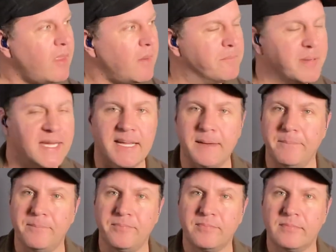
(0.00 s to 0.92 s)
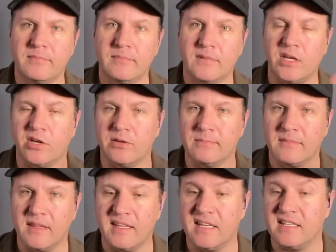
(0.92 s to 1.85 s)
But you know,
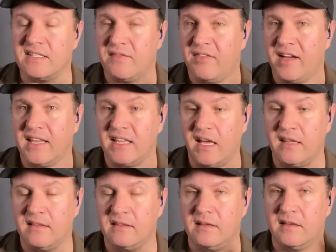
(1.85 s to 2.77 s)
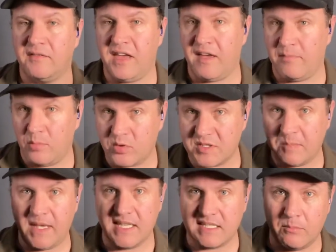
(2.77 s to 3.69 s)
the thing is, if you have more
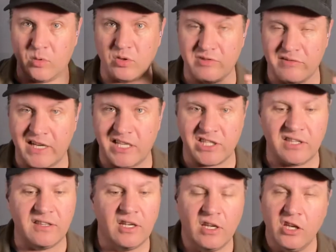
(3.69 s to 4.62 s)
speakers and more direction,